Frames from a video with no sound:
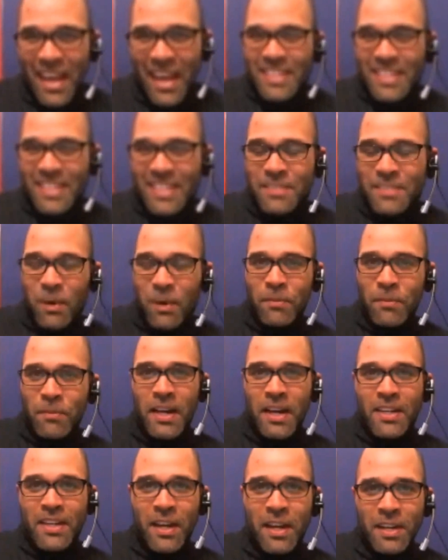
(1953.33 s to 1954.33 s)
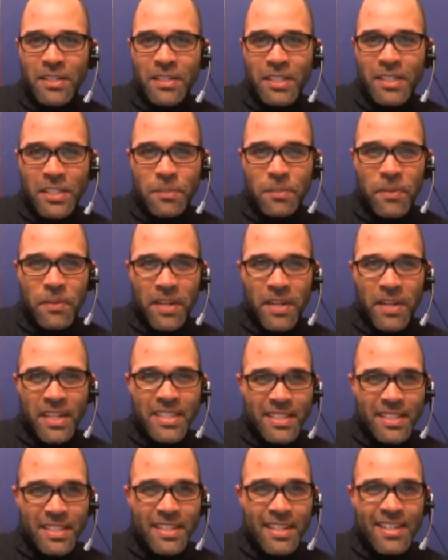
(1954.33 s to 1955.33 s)
it's probably not conscious, but
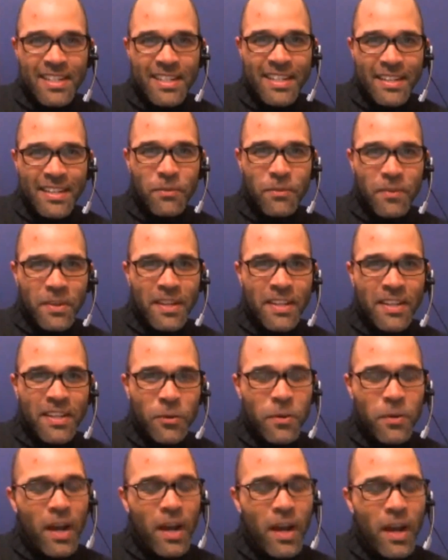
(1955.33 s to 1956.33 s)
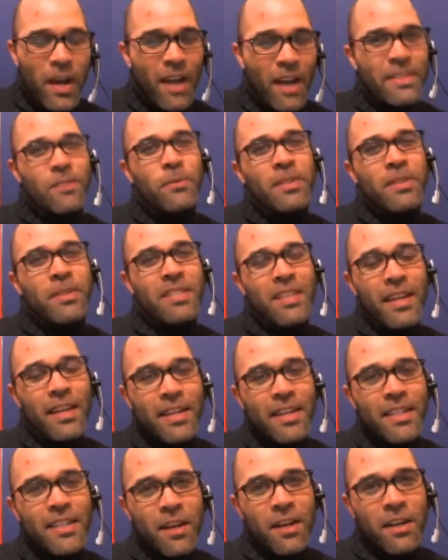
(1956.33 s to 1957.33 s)
you got me so
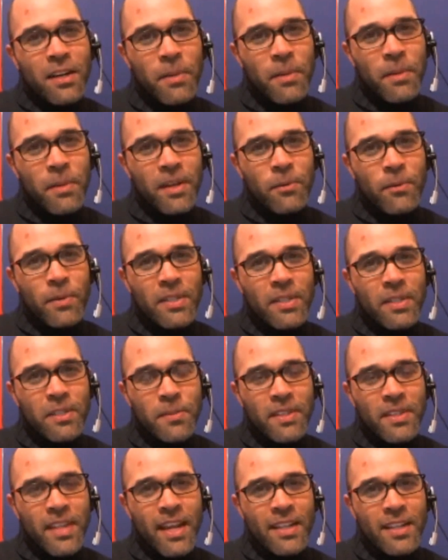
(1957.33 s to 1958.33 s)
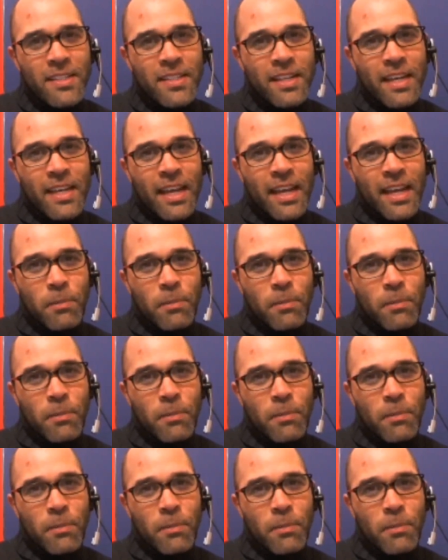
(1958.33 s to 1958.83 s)
excited talking about your Will Smith dancing game.